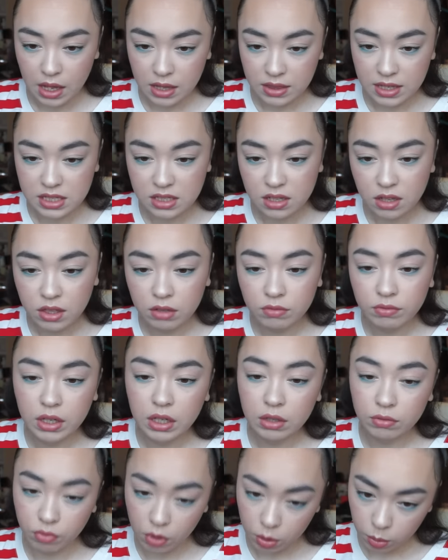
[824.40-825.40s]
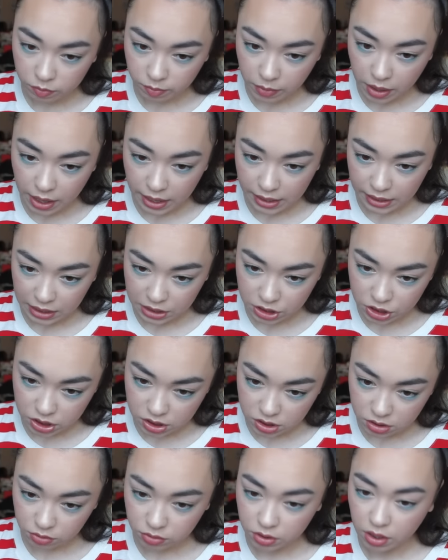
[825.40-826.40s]
there's nothing really wrong with my
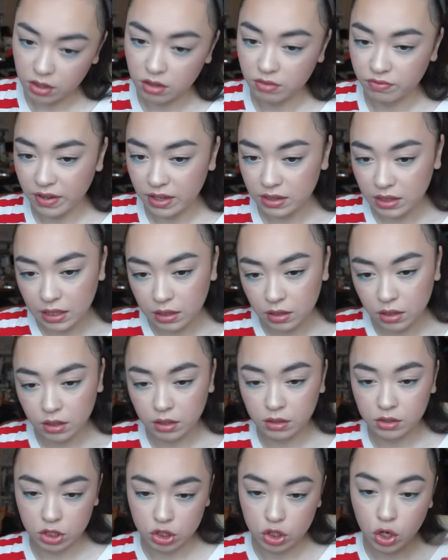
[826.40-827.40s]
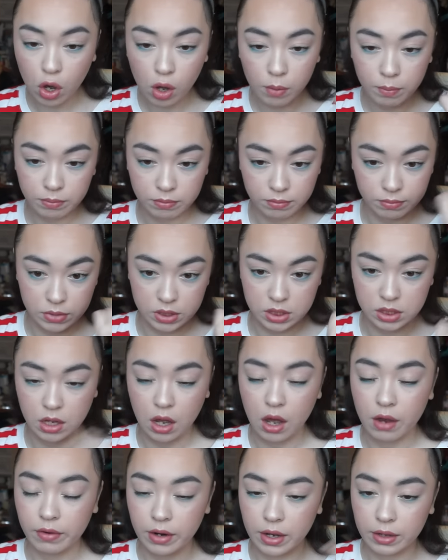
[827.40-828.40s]
eyelashes, although the fact they look, the top
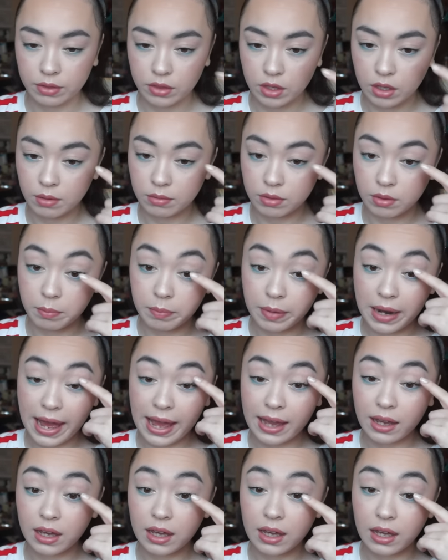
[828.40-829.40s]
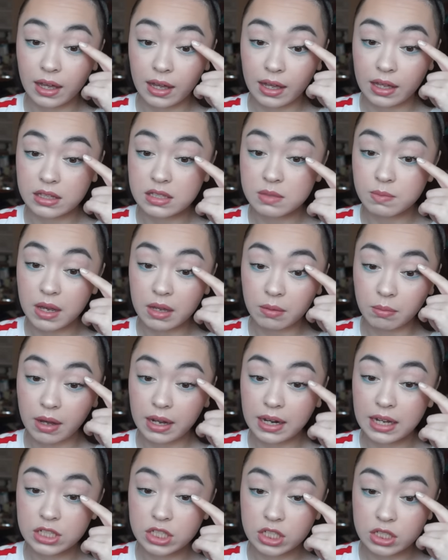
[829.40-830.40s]
mascara, the, the black, it, it's made my
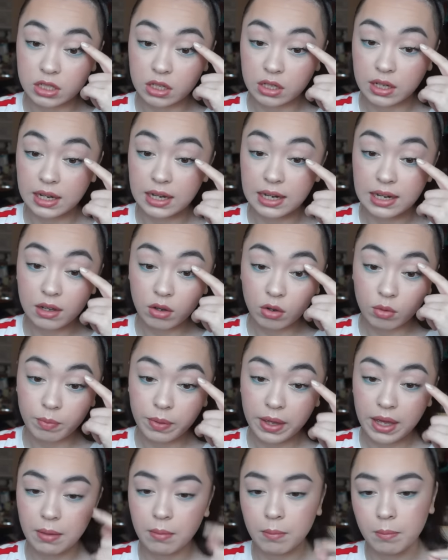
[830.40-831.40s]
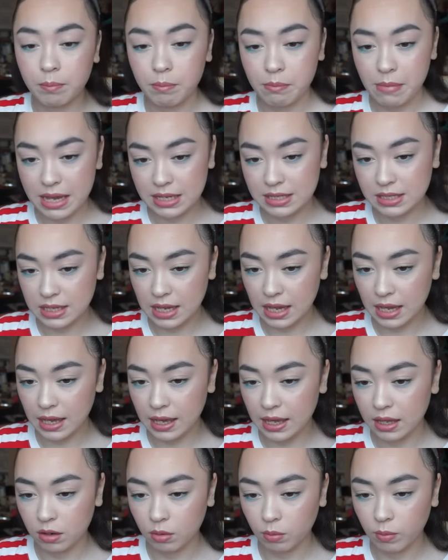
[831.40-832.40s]
lashes look a little bit messy
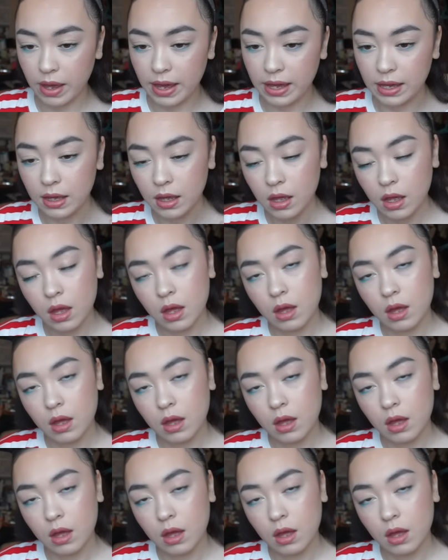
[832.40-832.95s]
in a way.